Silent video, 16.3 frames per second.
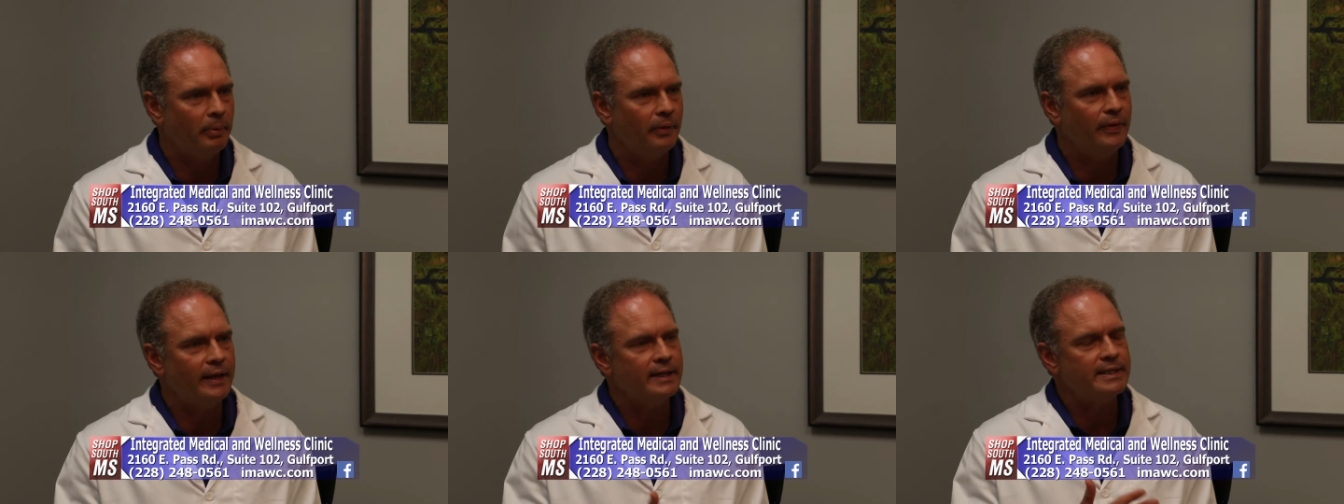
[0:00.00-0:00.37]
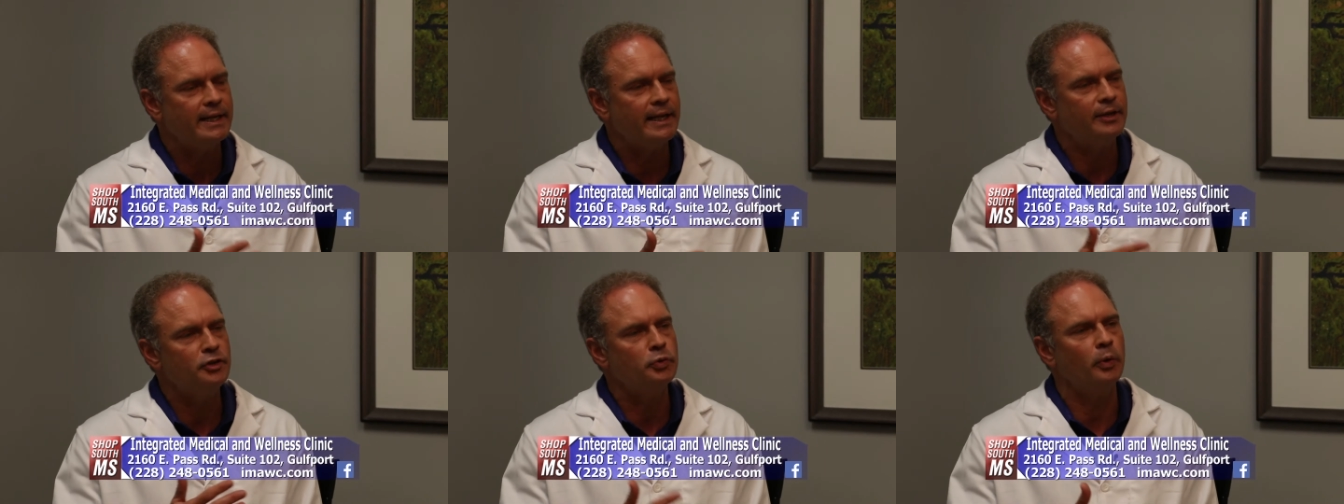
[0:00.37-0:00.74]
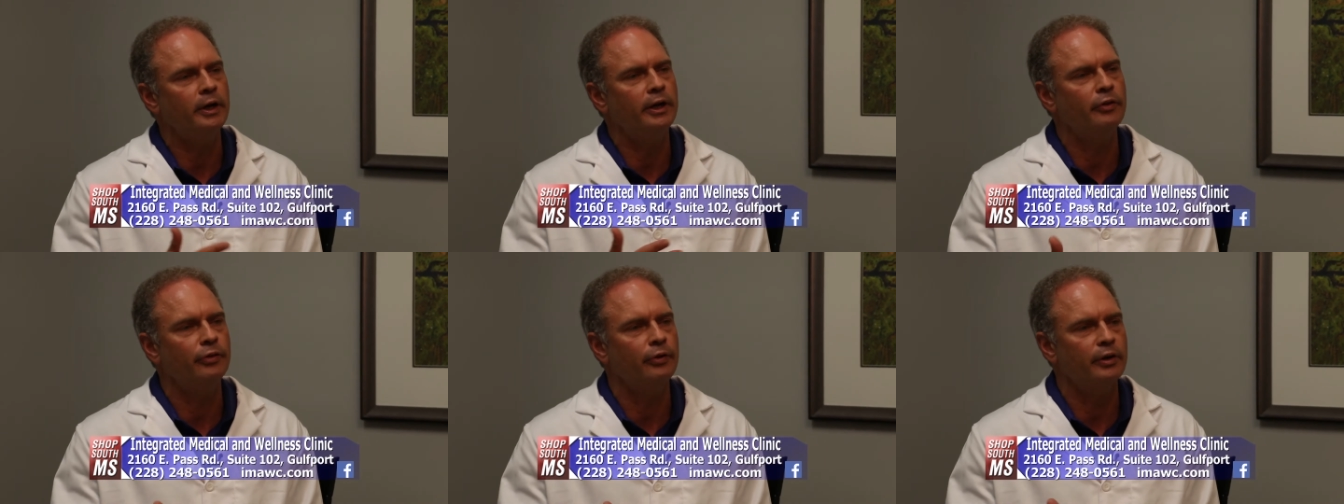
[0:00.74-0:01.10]
But then 10,
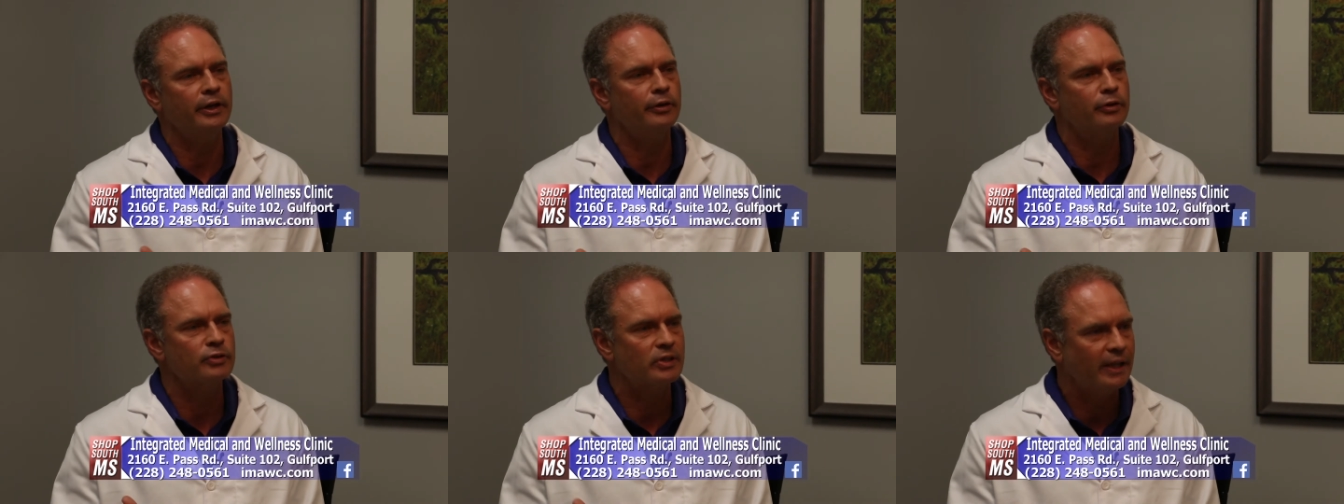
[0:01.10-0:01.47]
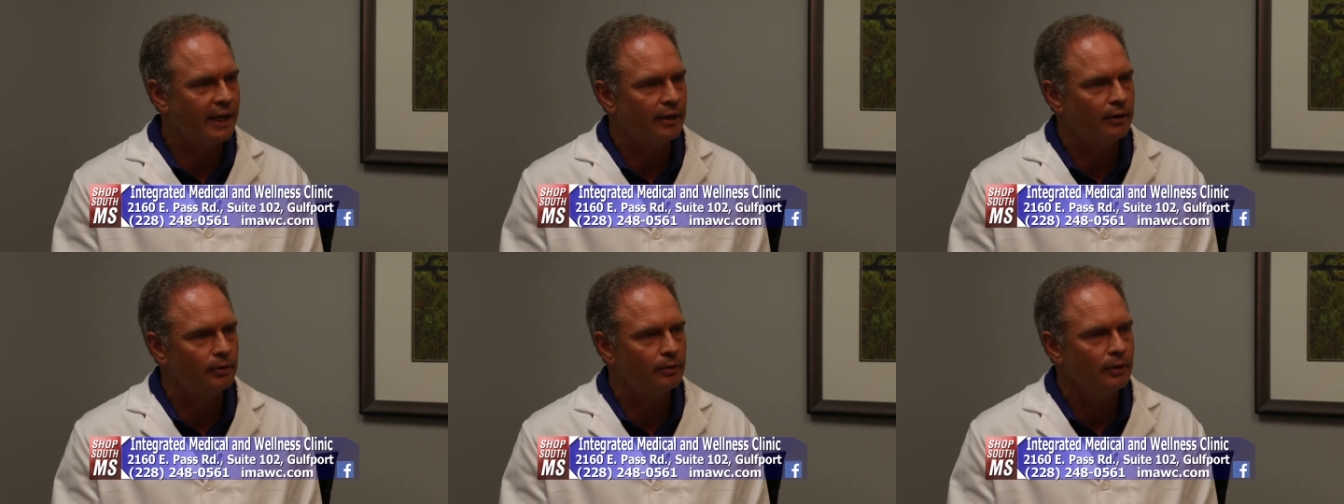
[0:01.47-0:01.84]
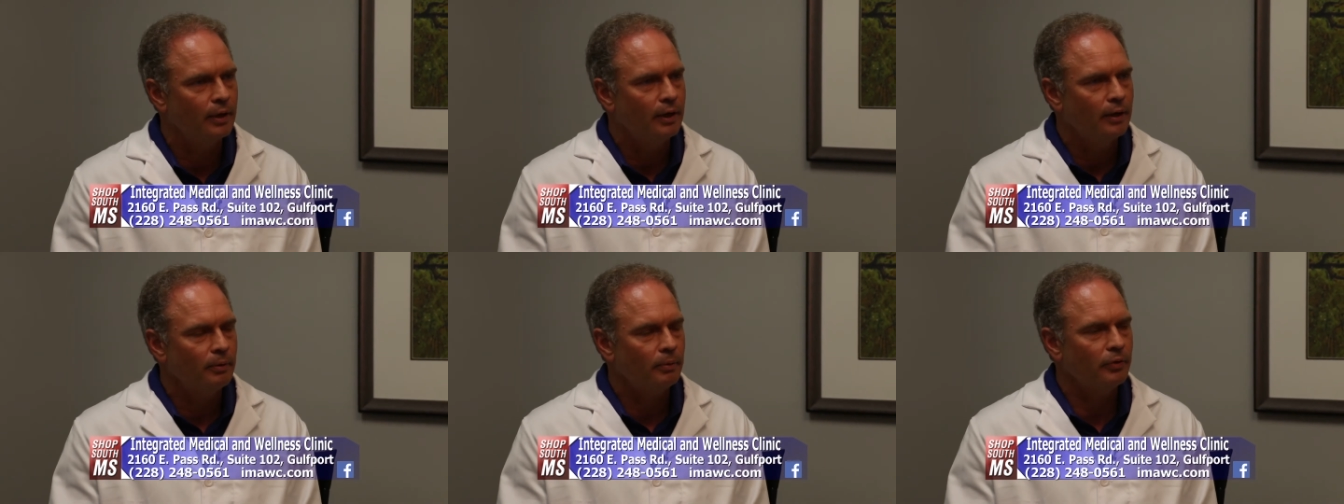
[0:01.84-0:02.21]
20, 30 years later,
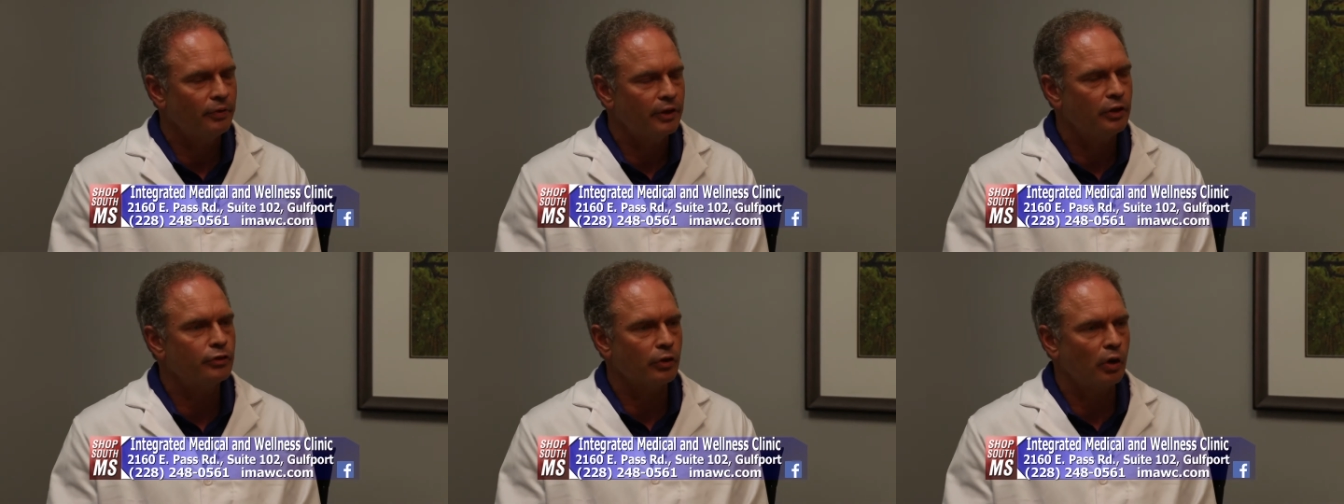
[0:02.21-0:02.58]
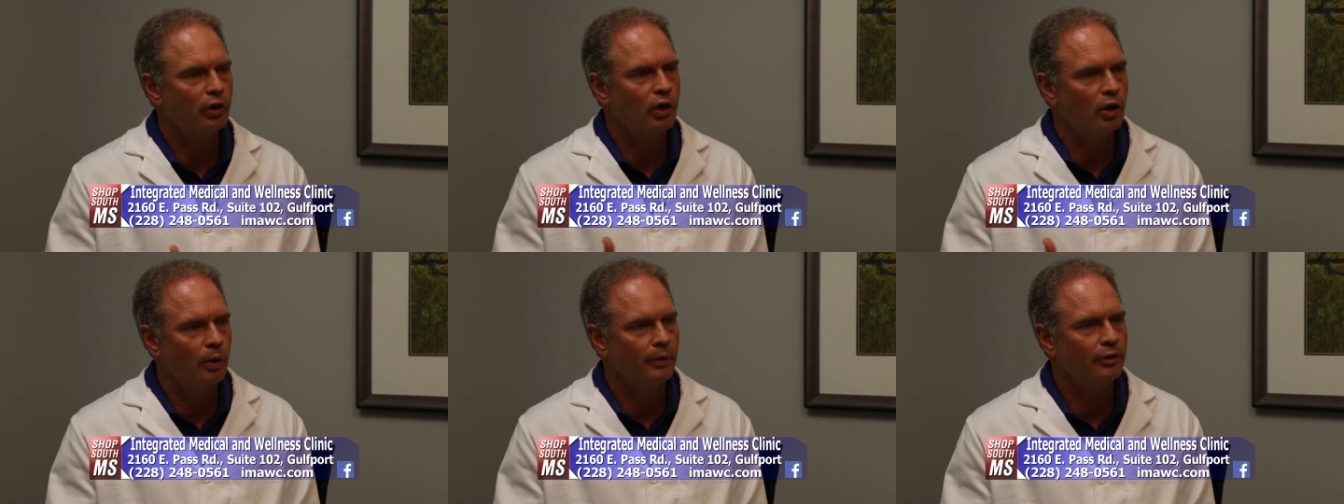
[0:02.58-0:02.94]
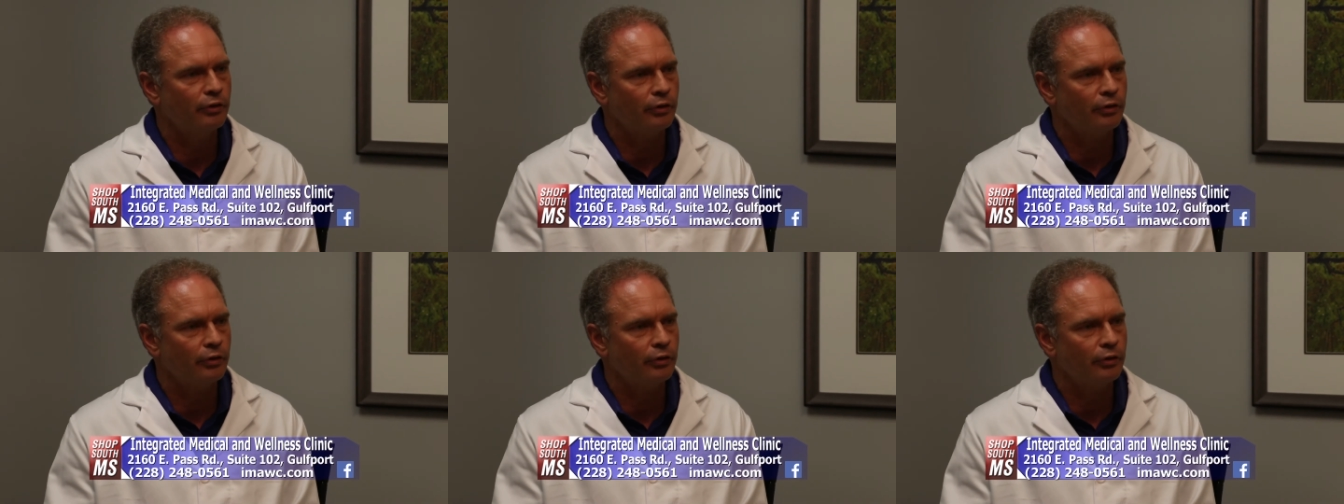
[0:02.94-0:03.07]
when things aren't going